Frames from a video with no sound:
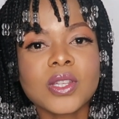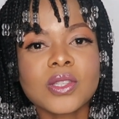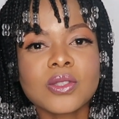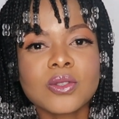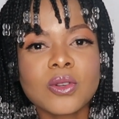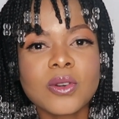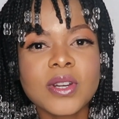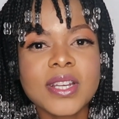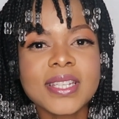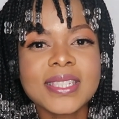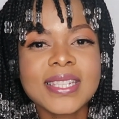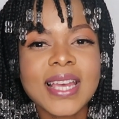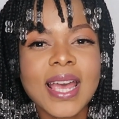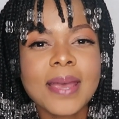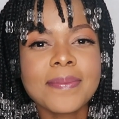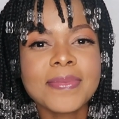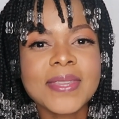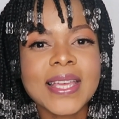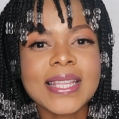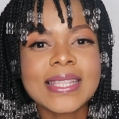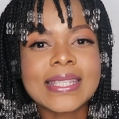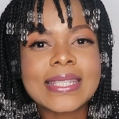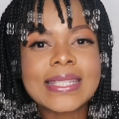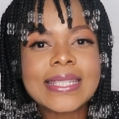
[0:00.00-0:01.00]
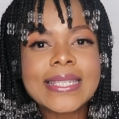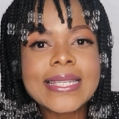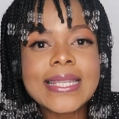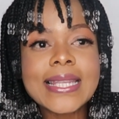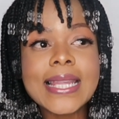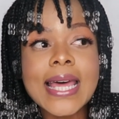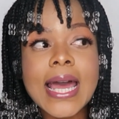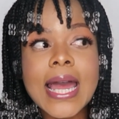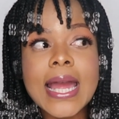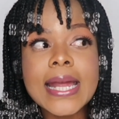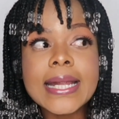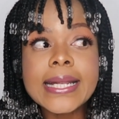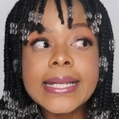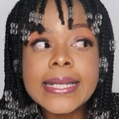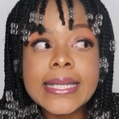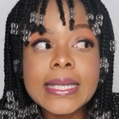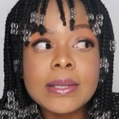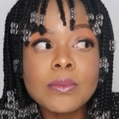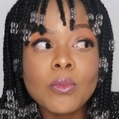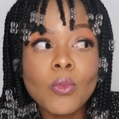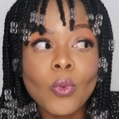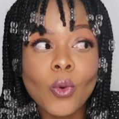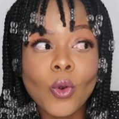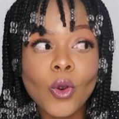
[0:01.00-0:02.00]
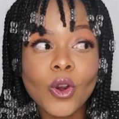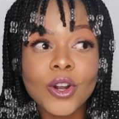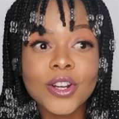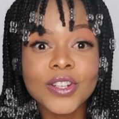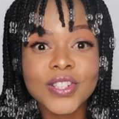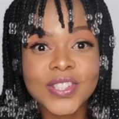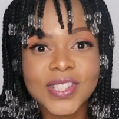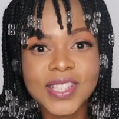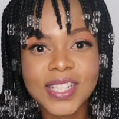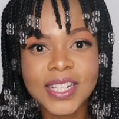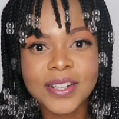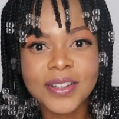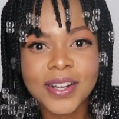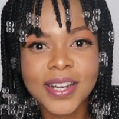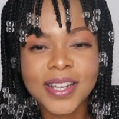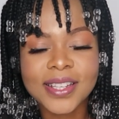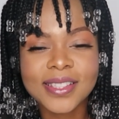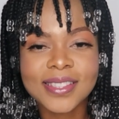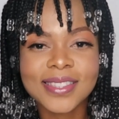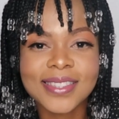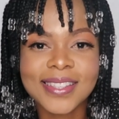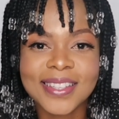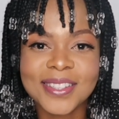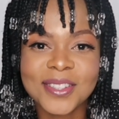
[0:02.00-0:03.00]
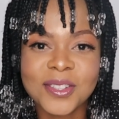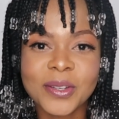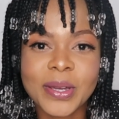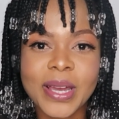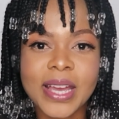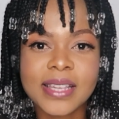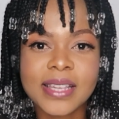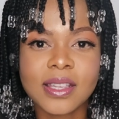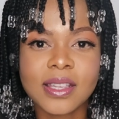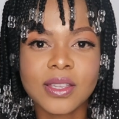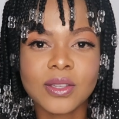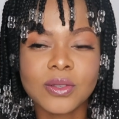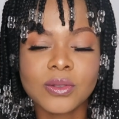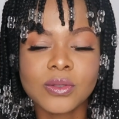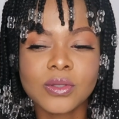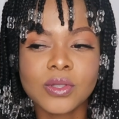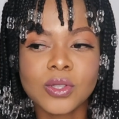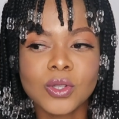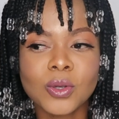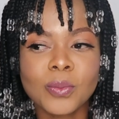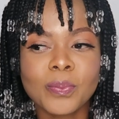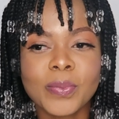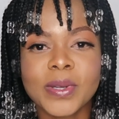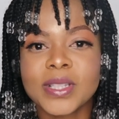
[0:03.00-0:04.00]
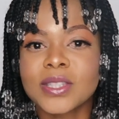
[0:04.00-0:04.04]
a story time that's slightly more serious than you are used to,